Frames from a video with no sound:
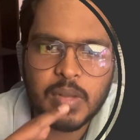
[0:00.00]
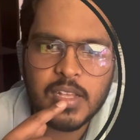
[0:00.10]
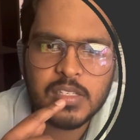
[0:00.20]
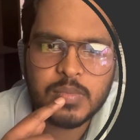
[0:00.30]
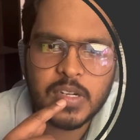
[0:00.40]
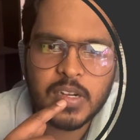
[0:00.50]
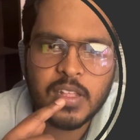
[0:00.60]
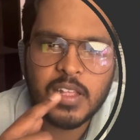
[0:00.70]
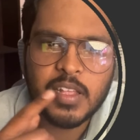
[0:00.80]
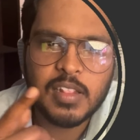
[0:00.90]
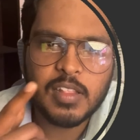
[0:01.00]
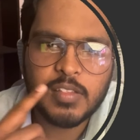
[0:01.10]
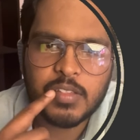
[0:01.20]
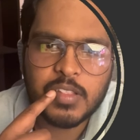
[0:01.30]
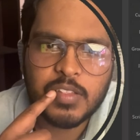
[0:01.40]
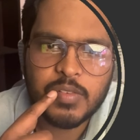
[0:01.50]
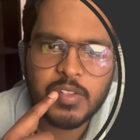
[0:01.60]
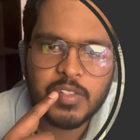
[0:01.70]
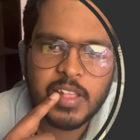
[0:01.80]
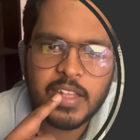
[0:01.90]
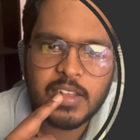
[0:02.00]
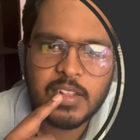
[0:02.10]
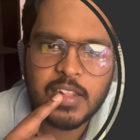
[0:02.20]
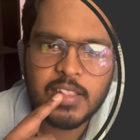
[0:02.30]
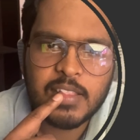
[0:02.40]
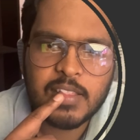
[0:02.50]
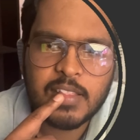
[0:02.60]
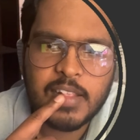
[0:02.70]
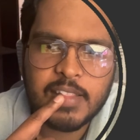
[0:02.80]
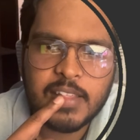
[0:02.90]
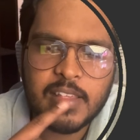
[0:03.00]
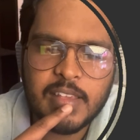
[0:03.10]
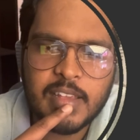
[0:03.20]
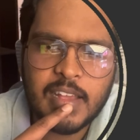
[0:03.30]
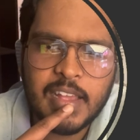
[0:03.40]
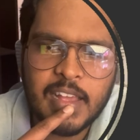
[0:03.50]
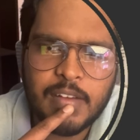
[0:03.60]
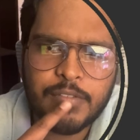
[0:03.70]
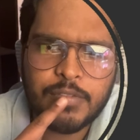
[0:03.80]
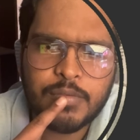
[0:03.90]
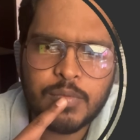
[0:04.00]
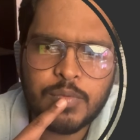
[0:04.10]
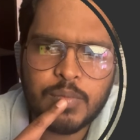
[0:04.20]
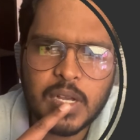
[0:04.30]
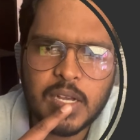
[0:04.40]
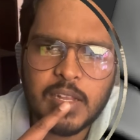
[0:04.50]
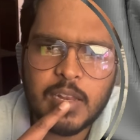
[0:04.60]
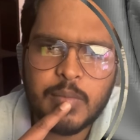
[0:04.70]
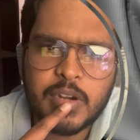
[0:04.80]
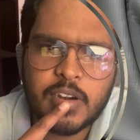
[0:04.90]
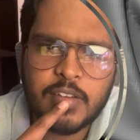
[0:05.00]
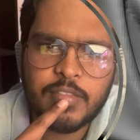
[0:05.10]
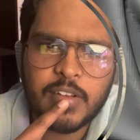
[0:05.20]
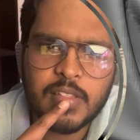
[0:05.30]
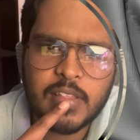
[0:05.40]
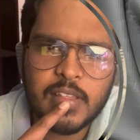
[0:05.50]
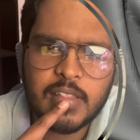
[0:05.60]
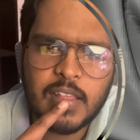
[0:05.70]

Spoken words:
past, but this was like let's see. I have limited references,